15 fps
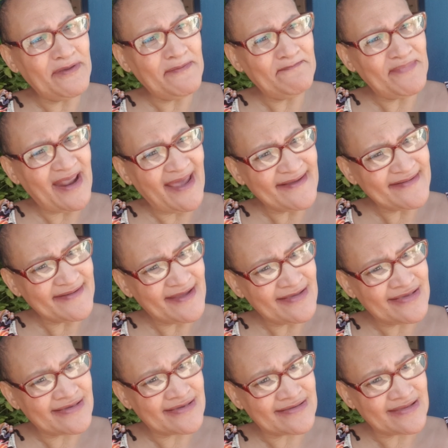be
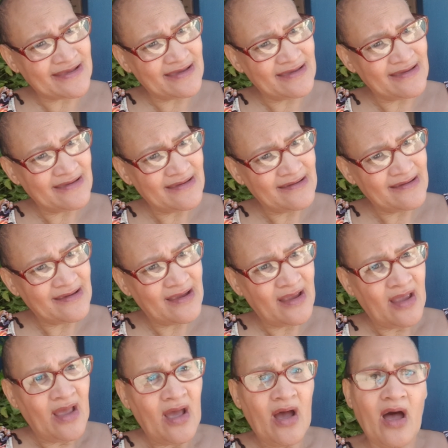practiced
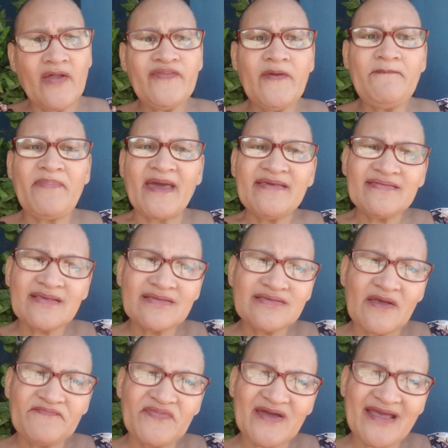on the basis
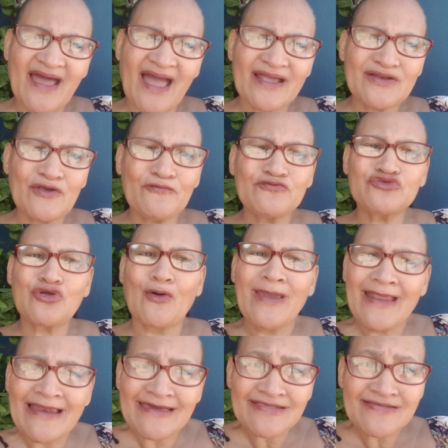of the kind of
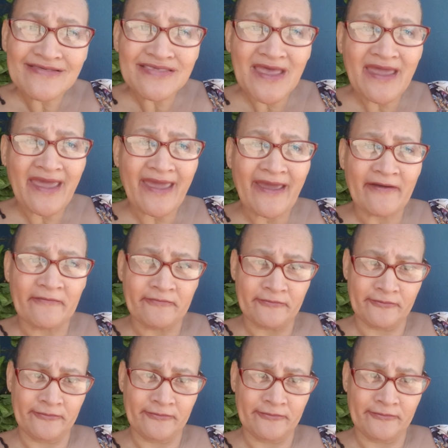toilets they have.